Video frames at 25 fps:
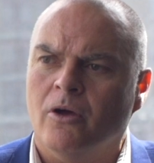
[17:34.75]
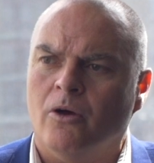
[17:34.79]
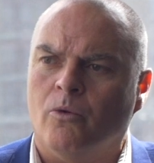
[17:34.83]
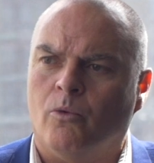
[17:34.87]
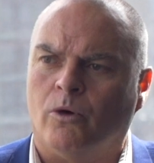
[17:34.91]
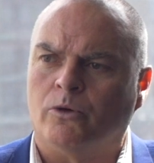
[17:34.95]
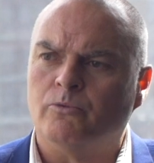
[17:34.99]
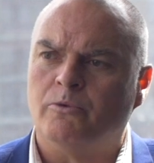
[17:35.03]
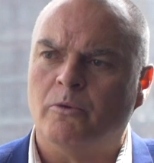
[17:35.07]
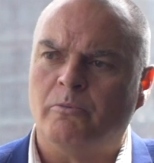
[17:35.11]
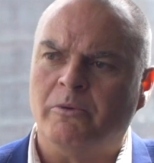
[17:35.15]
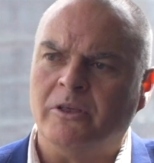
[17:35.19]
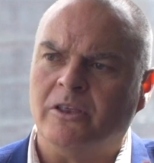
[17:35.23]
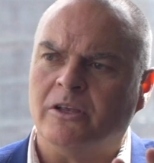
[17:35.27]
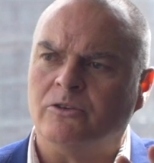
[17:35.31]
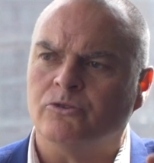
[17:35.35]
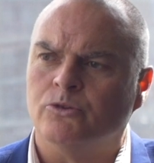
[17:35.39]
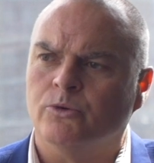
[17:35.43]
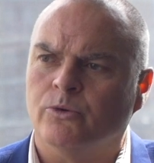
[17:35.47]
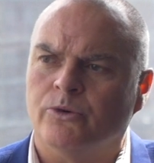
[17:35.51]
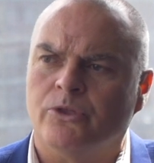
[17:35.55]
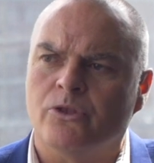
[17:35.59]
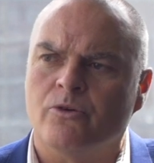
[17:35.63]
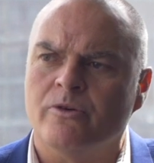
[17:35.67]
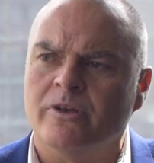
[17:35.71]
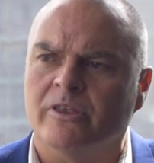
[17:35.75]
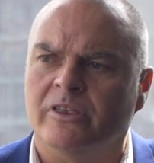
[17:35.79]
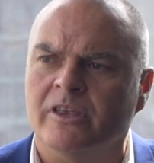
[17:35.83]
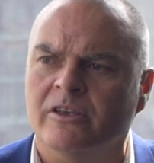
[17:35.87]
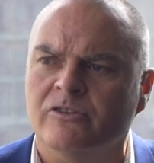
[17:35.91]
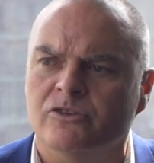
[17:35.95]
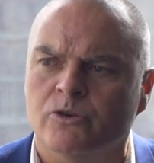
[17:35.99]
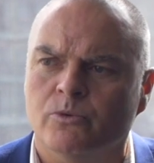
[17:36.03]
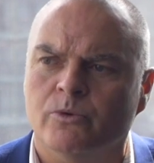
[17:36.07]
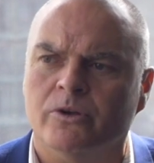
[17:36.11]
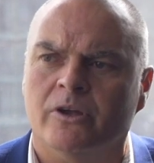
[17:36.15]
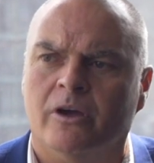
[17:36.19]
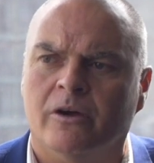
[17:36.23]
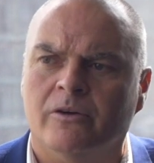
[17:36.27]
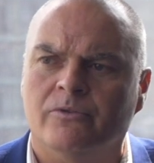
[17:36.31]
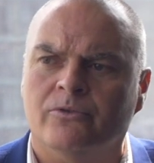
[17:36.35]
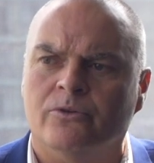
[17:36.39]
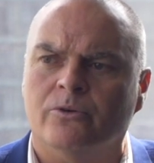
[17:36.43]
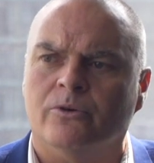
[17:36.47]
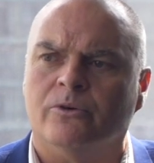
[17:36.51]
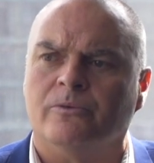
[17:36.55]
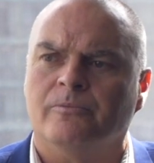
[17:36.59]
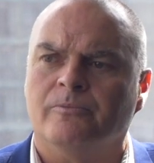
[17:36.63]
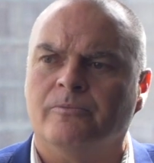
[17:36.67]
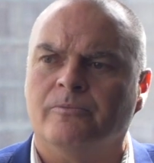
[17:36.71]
What would be the 2 or 3 things you would go for?